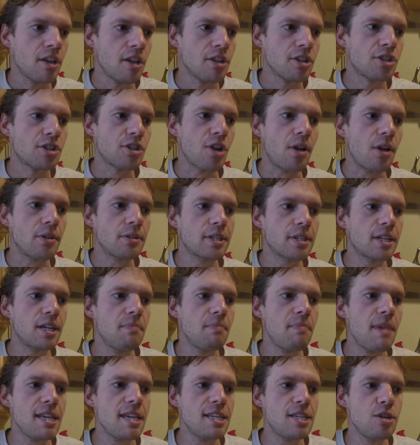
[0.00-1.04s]
Salt
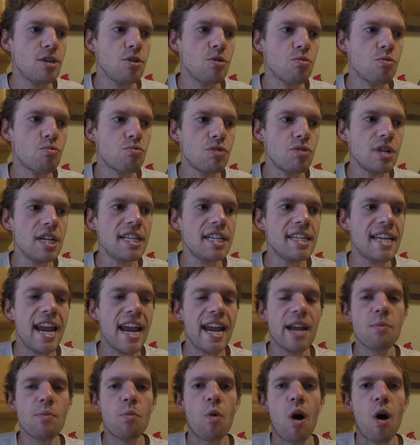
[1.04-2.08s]
can make you
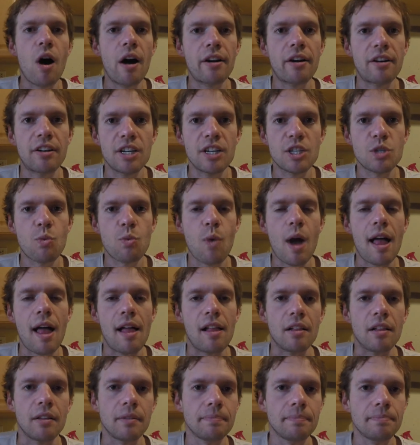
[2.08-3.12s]
retain water as
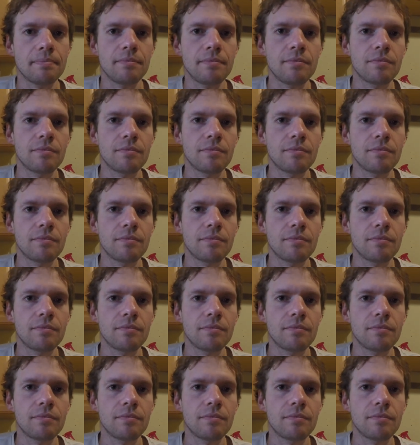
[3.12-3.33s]
well.